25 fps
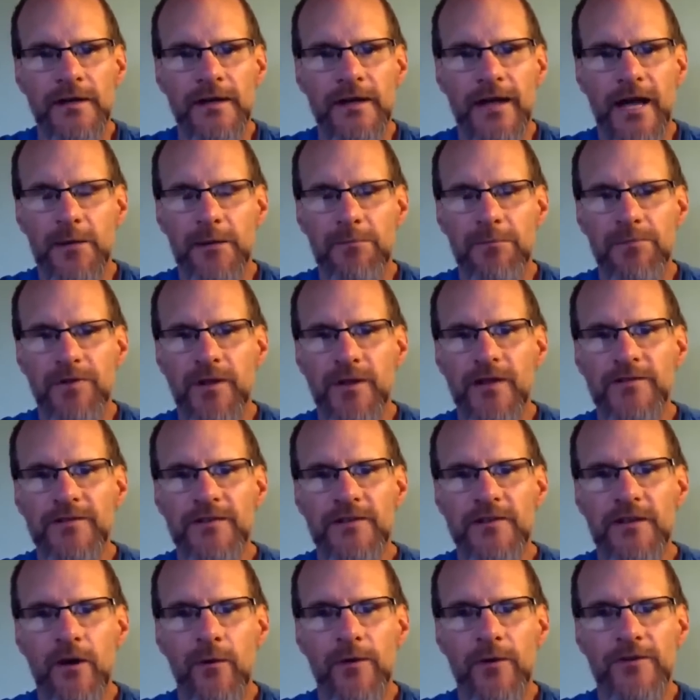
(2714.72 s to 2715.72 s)
And
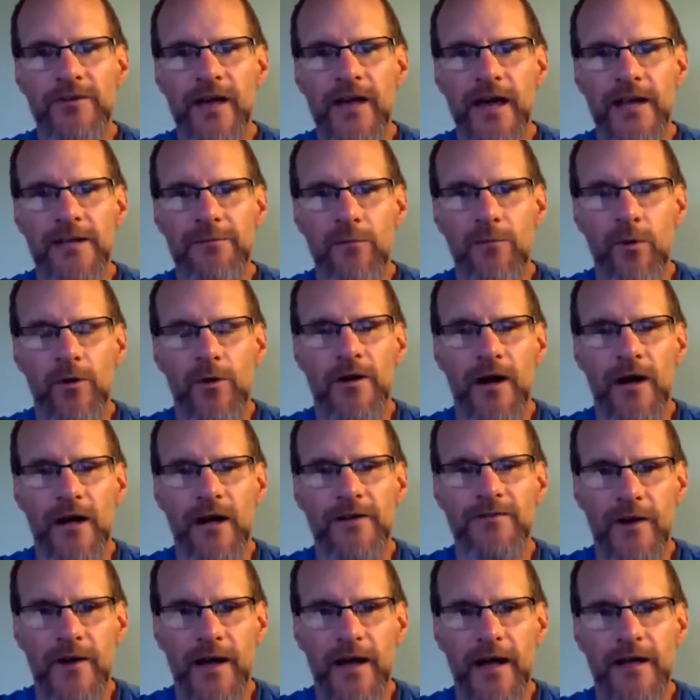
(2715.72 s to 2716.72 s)
plus is always adding more
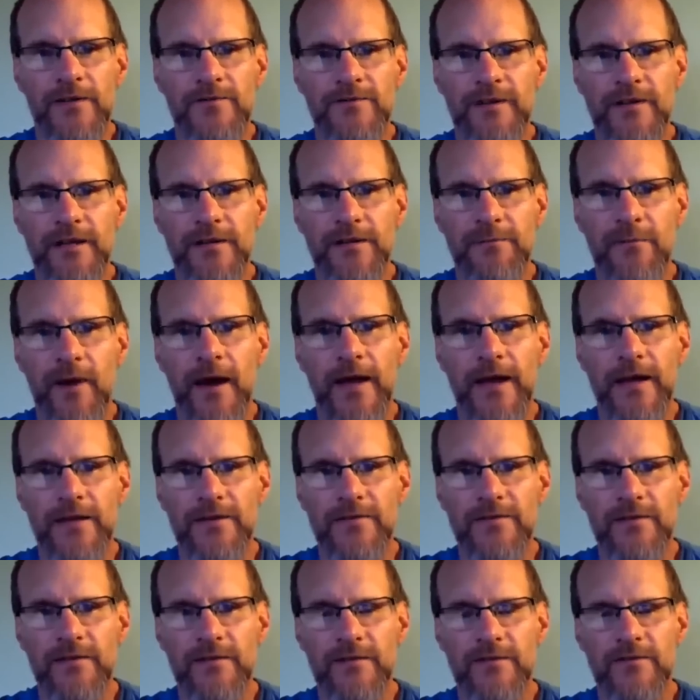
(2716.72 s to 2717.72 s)
contrast, and
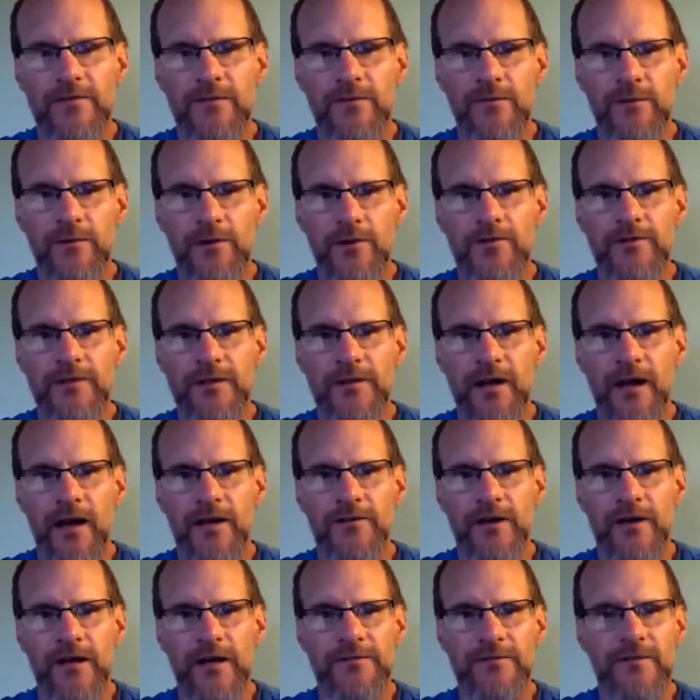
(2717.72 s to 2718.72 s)
minus is reducing
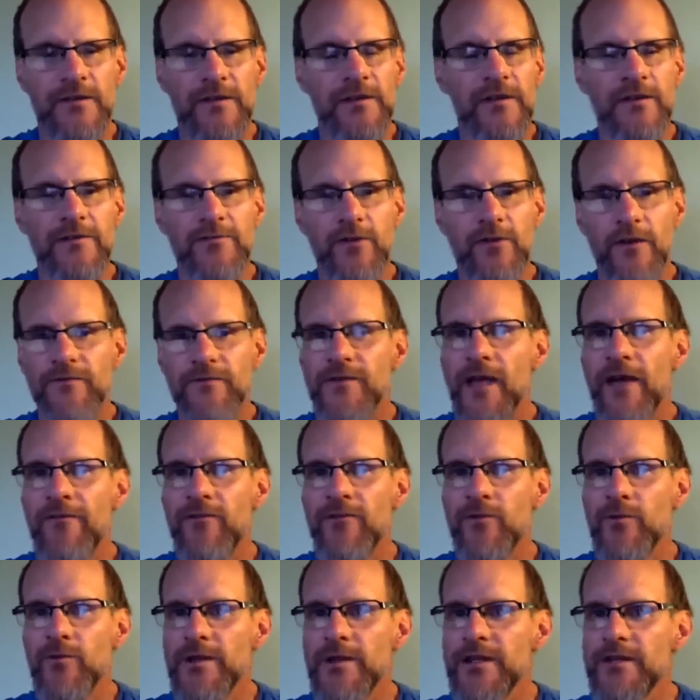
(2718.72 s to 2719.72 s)
contrast. So if you
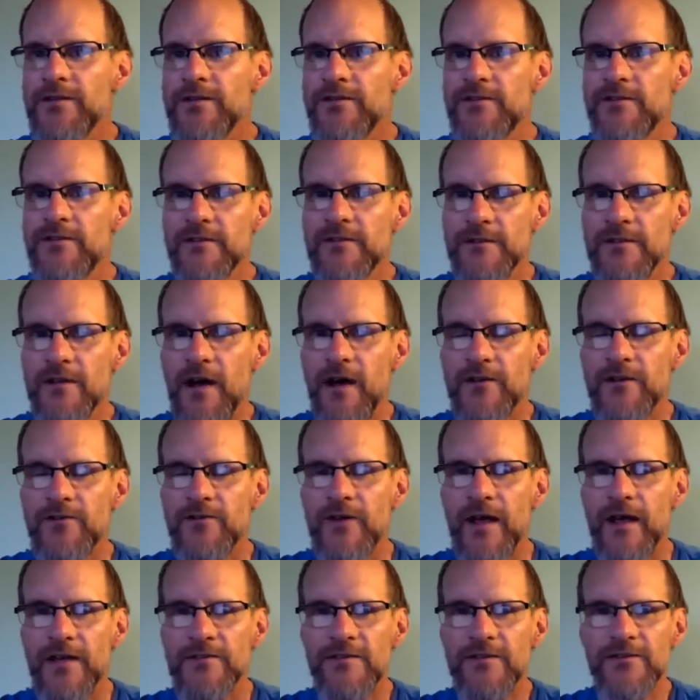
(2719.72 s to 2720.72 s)
have a really
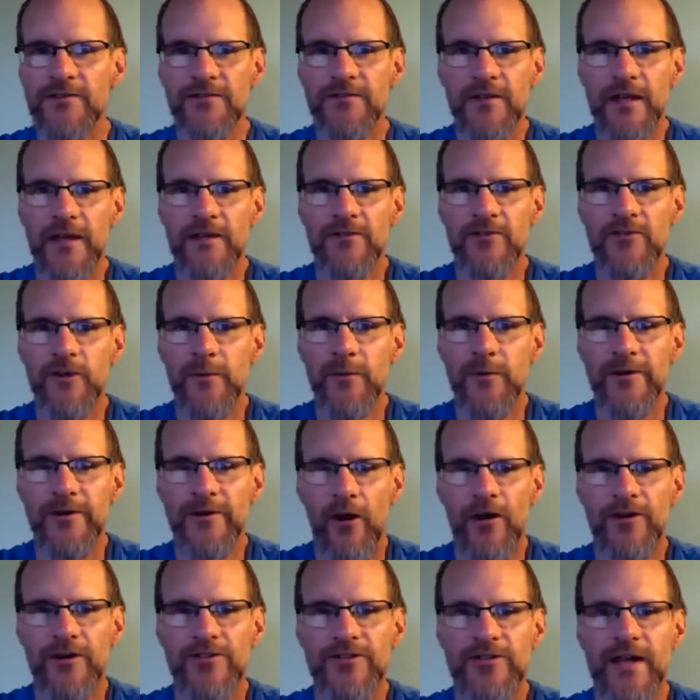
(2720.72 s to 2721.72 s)
contrasty scene and super
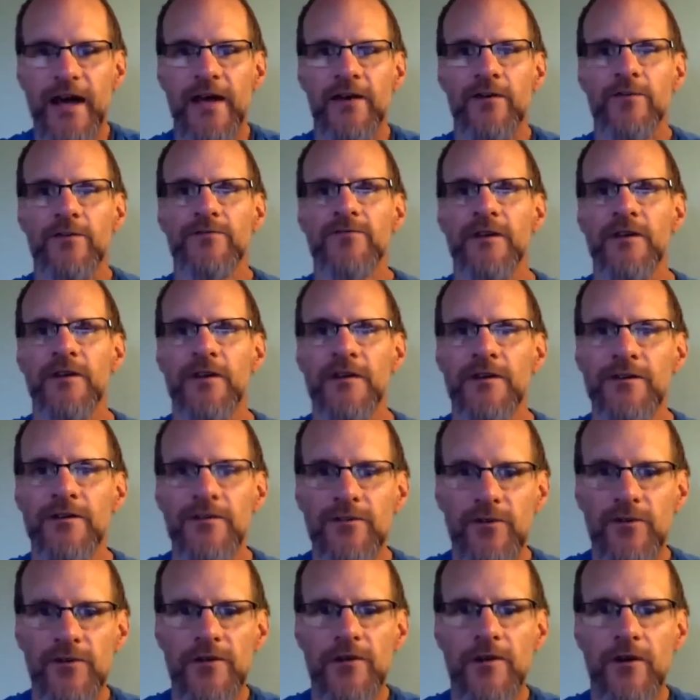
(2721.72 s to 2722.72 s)
dark shadows,
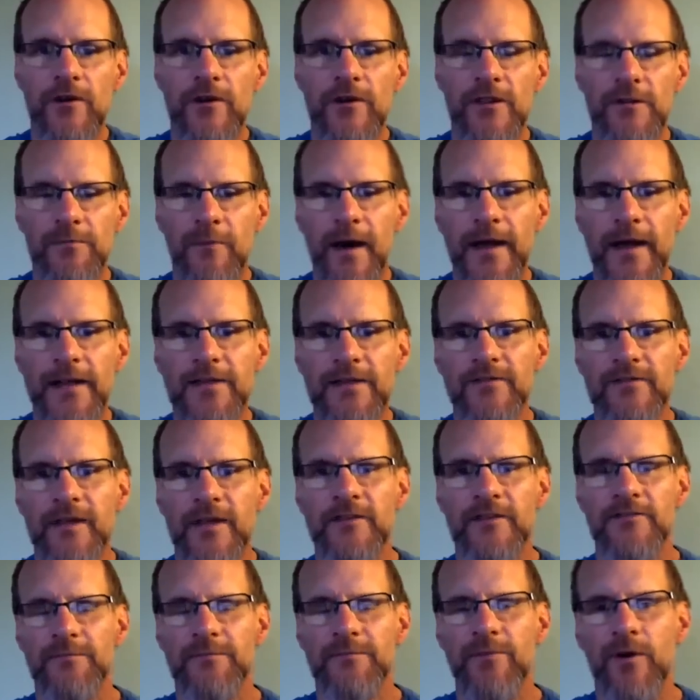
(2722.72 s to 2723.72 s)
you can go to the minus
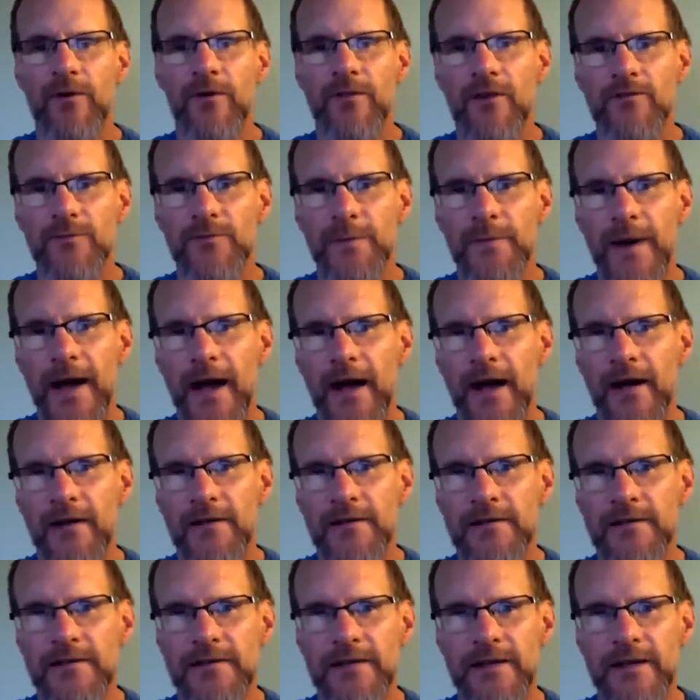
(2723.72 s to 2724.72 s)
setting and pull those back
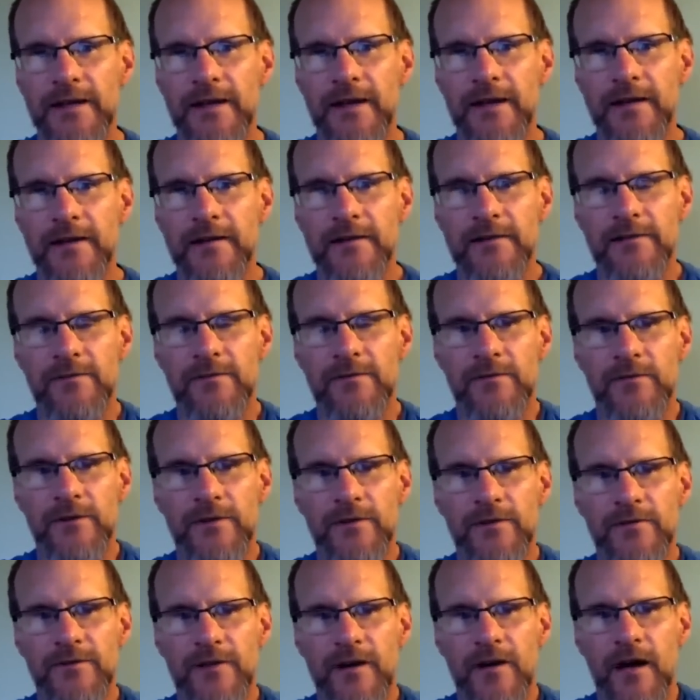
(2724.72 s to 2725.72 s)
and
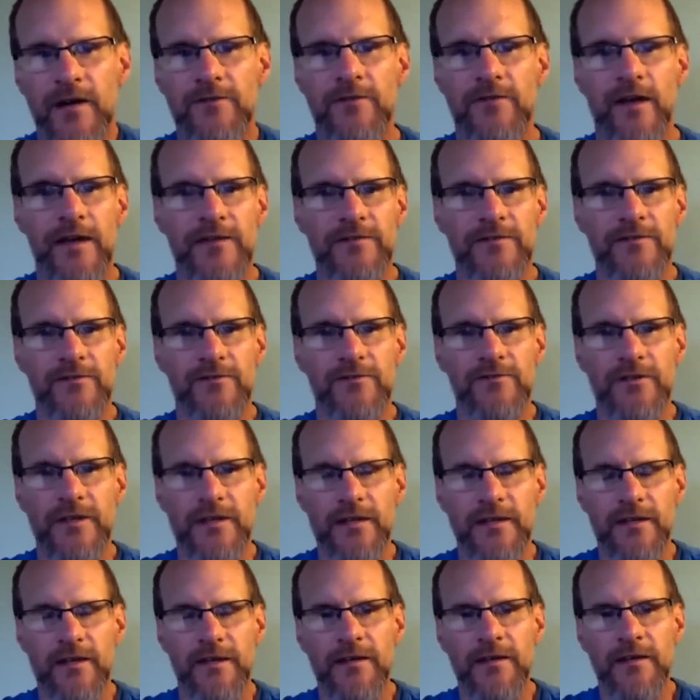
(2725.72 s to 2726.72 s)
reduce the contrast in your scene.